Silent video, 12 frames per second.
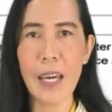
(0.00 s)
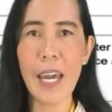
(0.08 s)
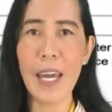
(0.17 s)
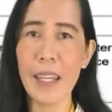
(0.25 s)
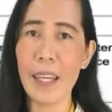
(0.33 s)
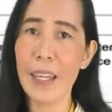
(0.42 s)

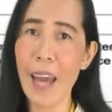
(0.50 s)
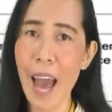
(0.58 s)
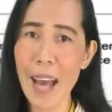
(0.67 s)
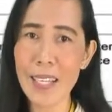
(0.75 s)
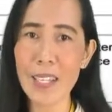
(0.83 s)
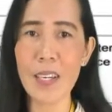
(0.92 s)
And then
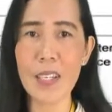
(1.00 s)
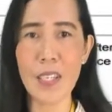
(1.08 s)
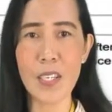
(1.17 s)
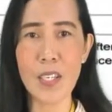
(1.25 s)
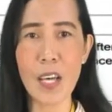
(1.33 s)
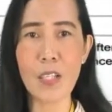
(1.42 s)
ask
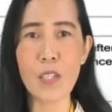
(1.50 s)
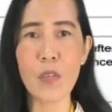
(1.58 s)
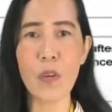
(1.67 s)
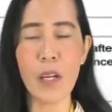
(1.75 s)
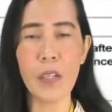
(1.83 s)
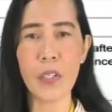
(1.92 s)
assistance to
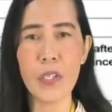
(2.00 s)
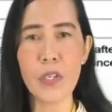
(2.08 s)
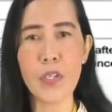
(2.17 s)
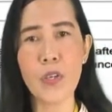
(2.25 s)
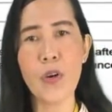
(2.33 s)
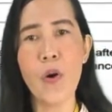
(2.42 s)

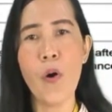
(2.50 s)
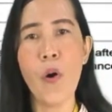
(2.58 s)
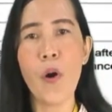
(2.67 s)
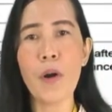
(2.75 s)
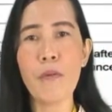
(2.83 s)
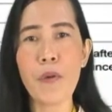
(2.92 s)
elders
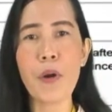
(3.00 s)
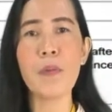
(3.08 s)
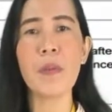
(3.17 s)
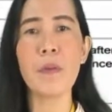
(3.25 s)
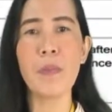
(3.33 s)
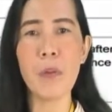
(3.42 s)
or from
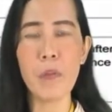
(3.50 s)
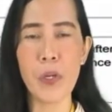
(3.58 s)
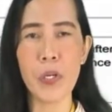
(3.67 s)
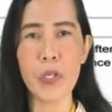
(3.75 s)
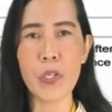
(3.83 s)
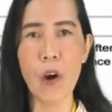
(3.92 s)
the
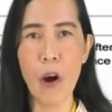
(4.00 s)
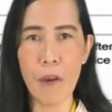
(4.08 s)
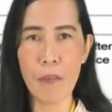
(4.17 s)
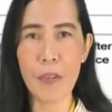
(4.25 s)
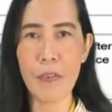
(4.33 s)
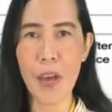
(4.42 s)
members
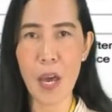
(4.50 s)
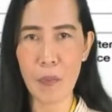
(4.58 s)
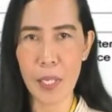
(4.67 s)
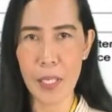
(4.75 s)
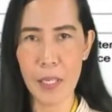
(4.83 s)
of the family.